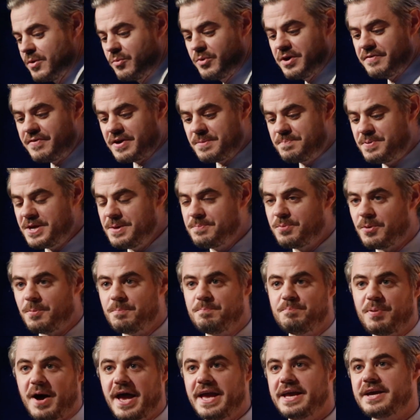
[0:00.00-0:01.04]
We've had people
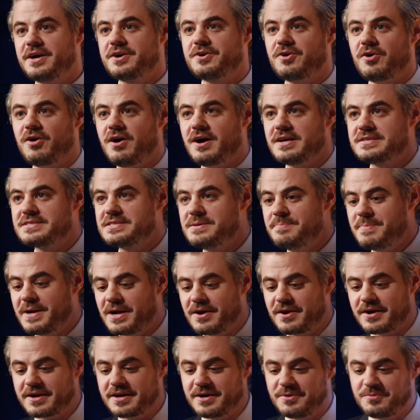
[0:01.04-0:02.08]
bike across
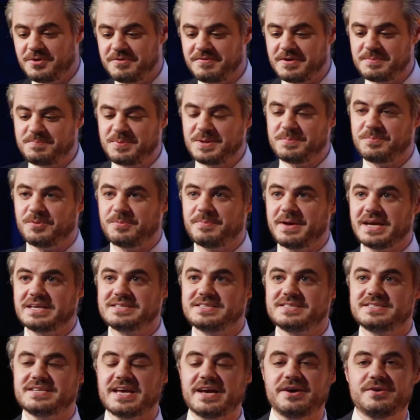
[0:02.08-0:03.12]
America. We've had people make
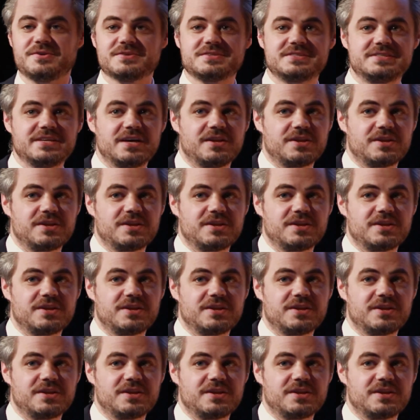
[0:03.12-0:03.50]
sail